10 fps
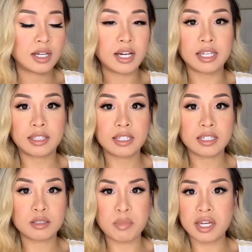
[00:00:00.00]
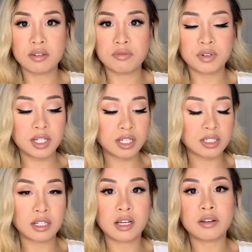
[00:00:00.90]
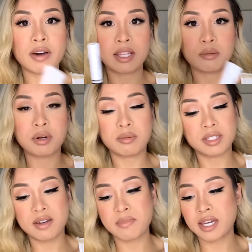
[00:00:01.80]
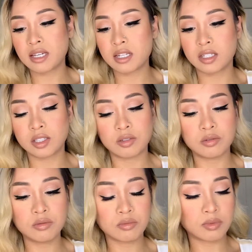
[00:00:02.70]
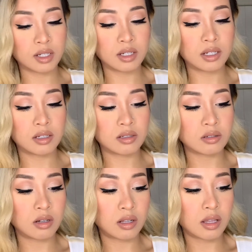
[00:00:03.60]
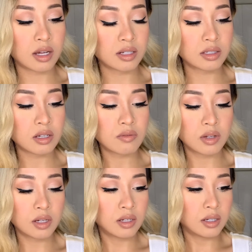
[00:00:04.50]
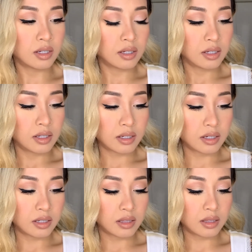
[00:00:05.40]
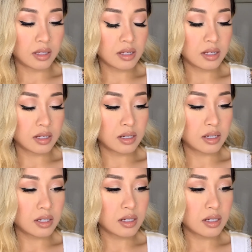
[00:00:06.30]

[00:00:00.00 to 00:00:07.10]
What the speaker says: I think it's mica free because a lot of eyelid primers have mica in it too, and all of that kind of stuff. And then